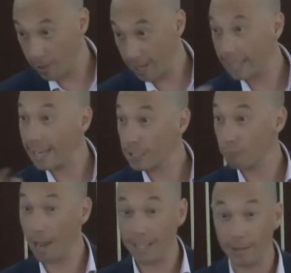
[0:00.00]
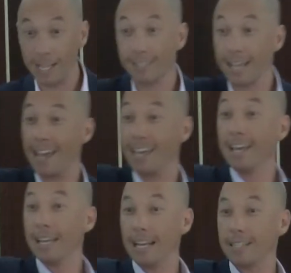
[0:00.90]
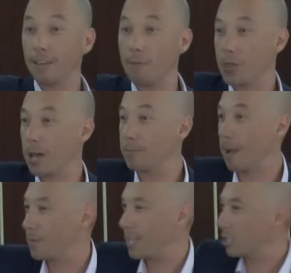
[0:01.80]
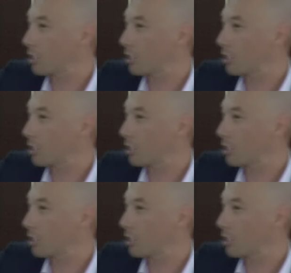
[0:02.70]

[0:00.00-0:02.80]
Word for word: we get there, let's rate him. Let's say, let's give him a thumbs up. This